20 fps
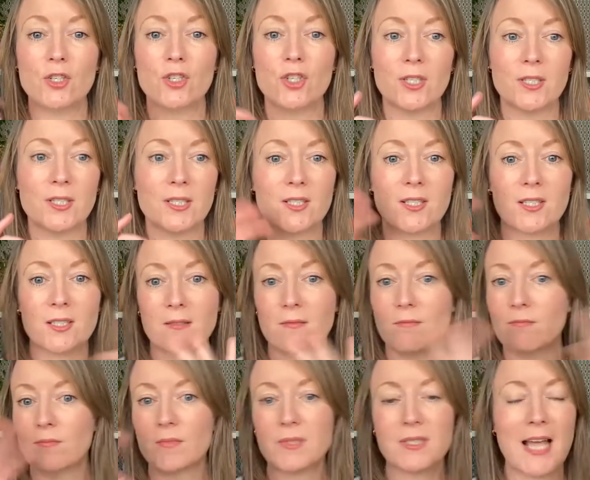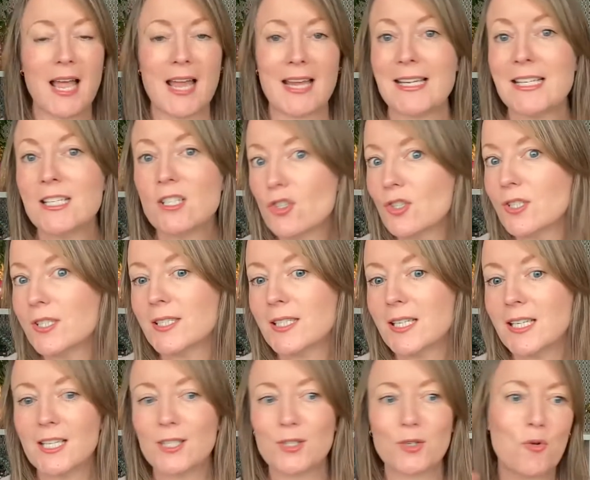just say
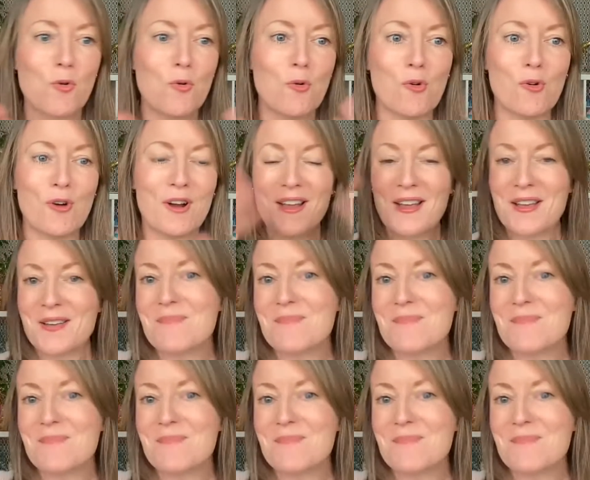interested or